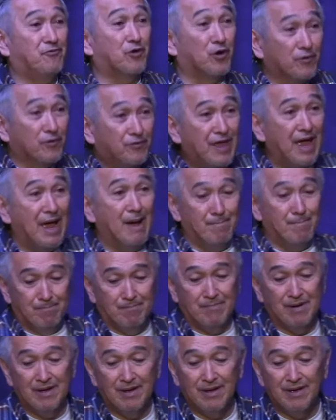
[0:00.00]
them
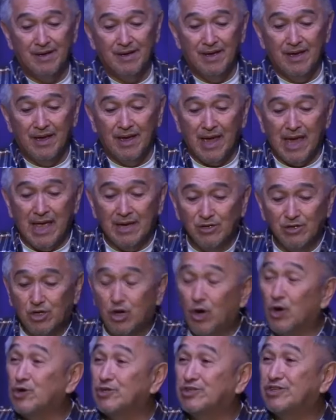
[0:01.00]
and
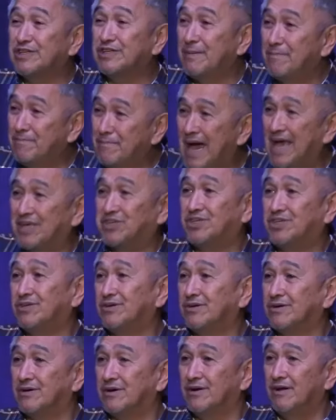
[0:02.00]
go to the
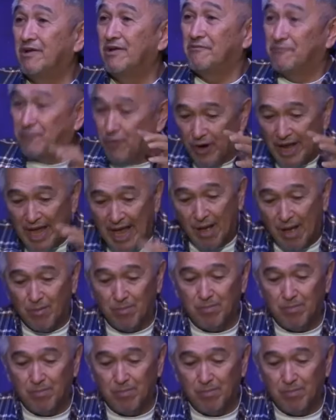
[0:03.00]
master for help.